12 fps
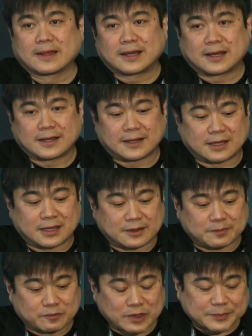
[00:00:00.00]
Uh,
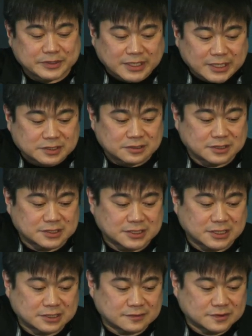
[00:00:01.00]
uh, reputational
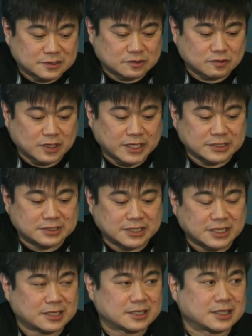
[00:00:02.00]
incentives to try to
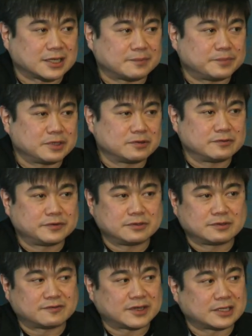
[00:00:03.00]
get uh, peer
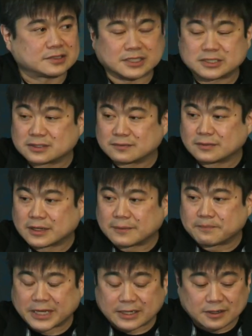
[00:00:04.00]
review and validation
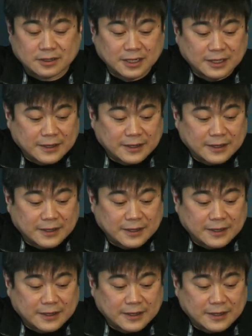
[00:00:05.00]
better.